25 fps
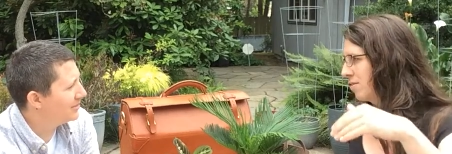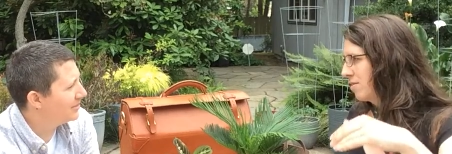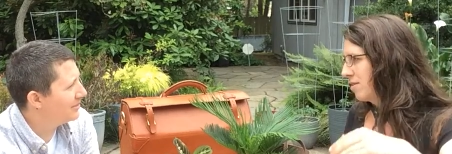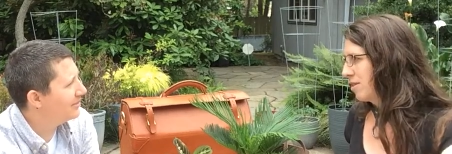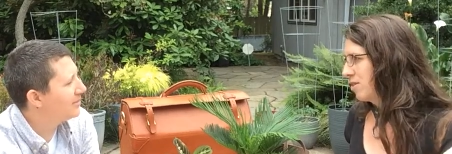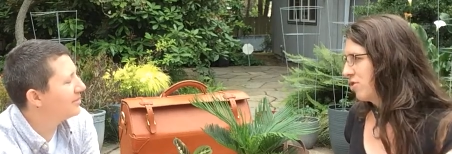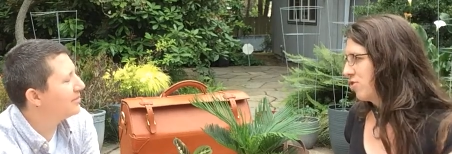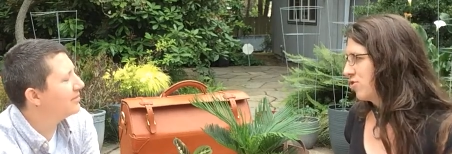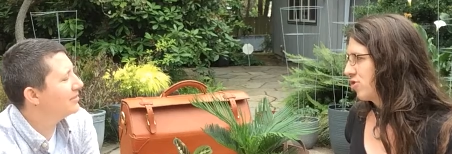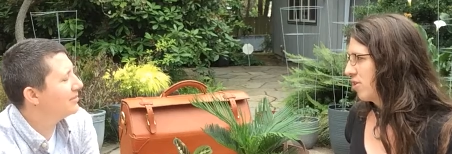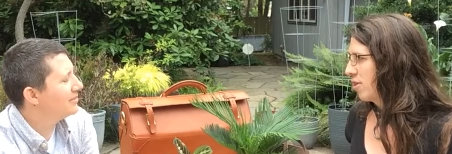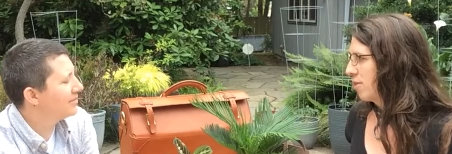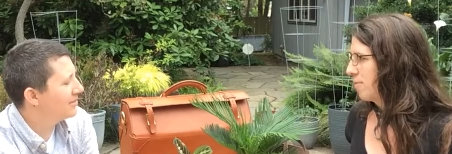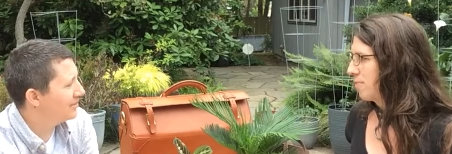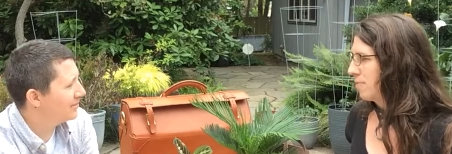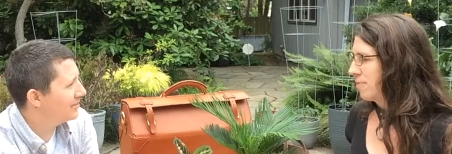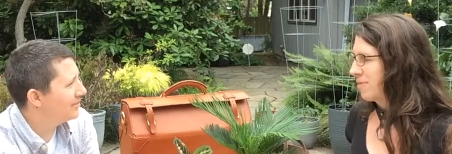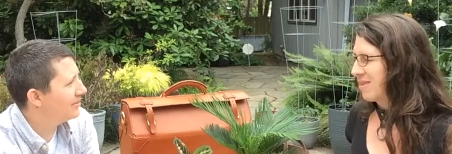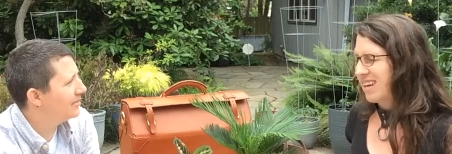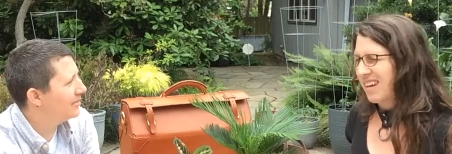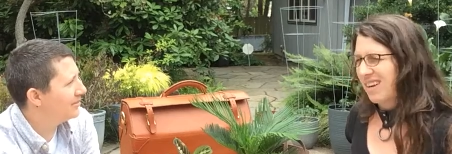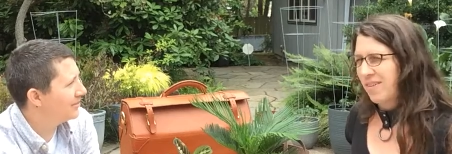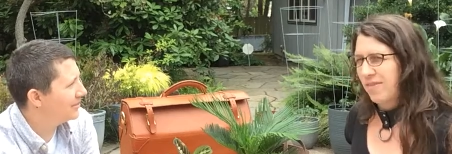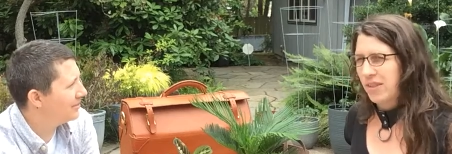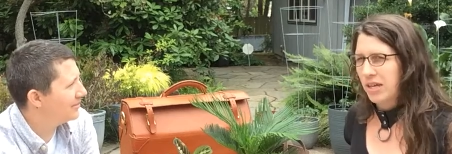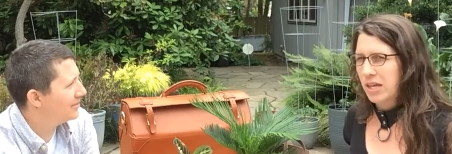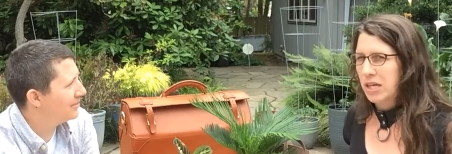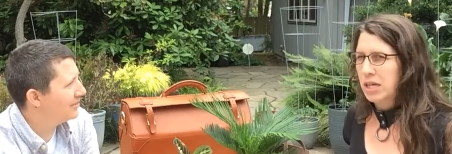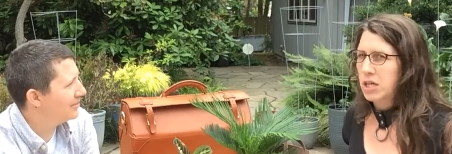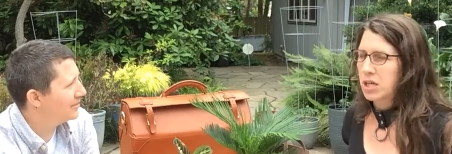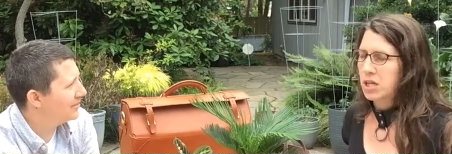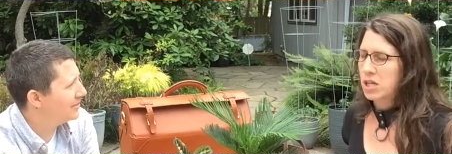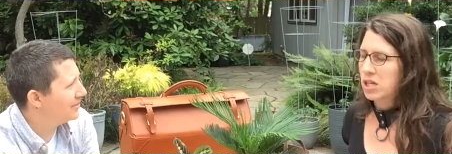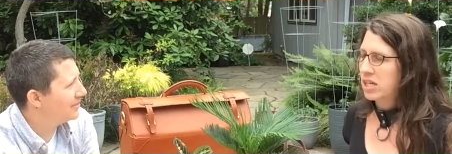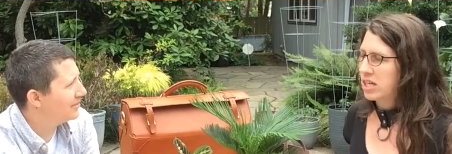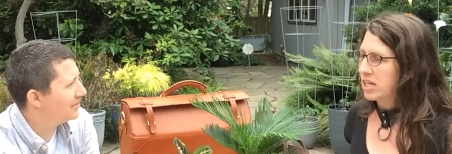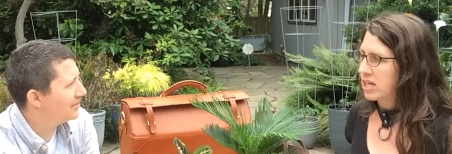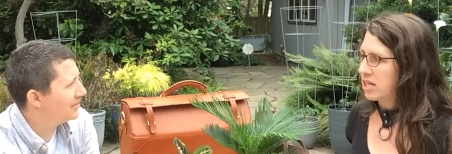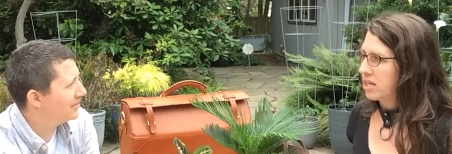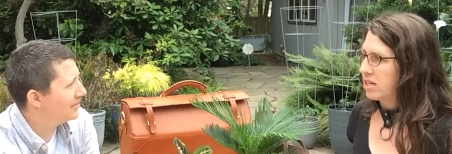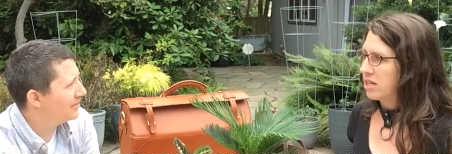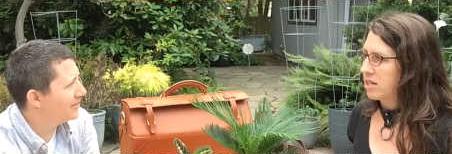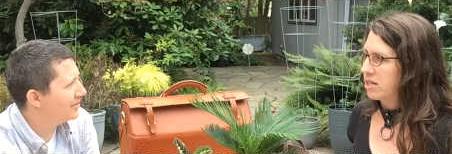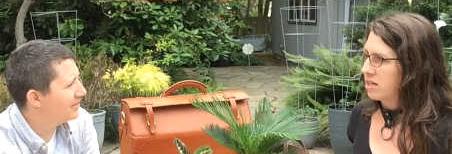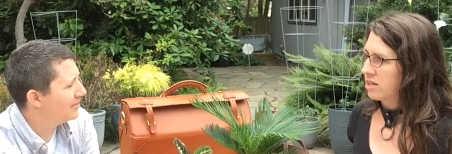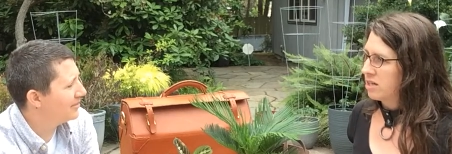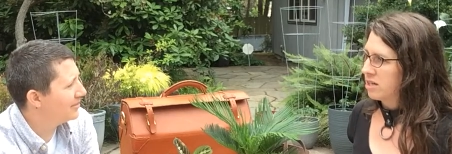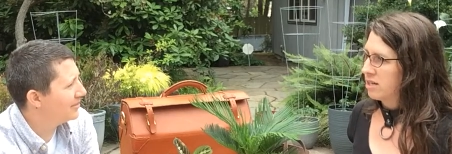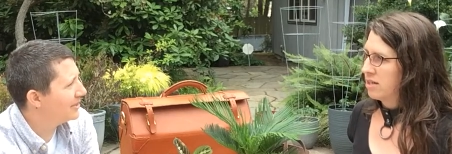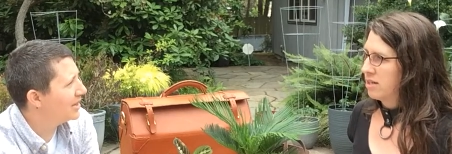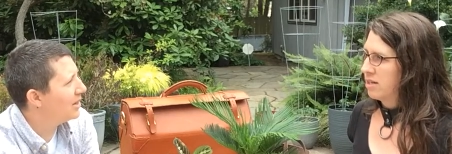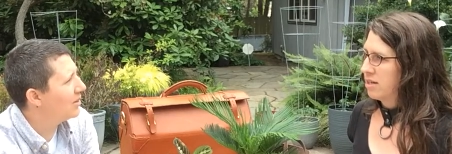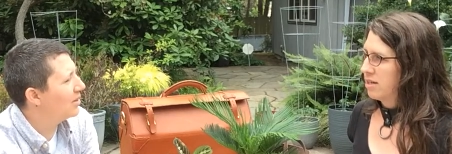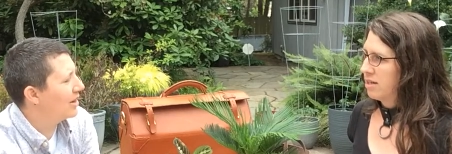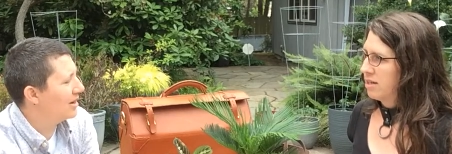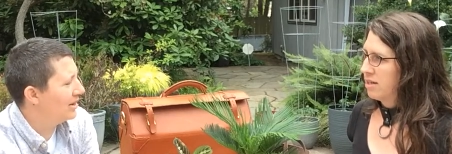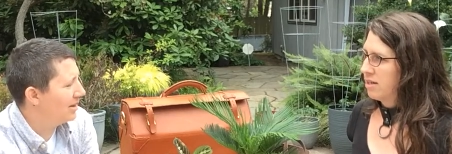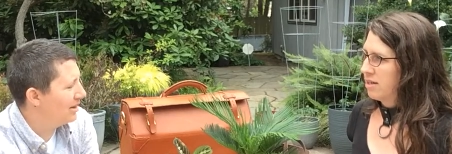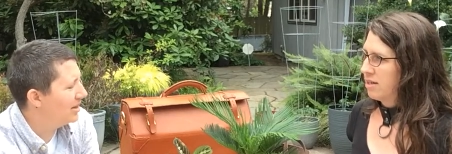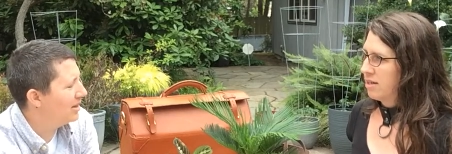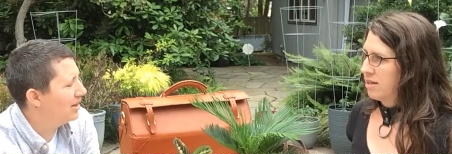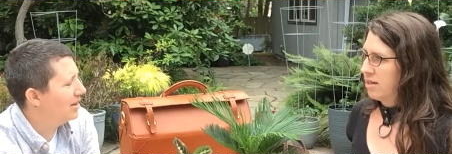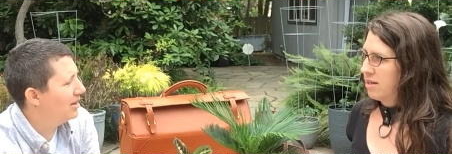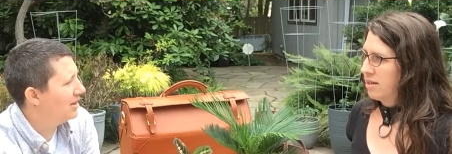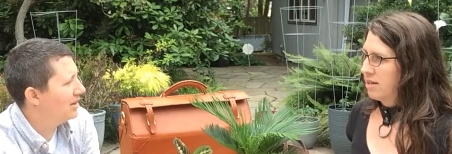Speaker 1: and sharp, kind of like a cookie cutter. Okay.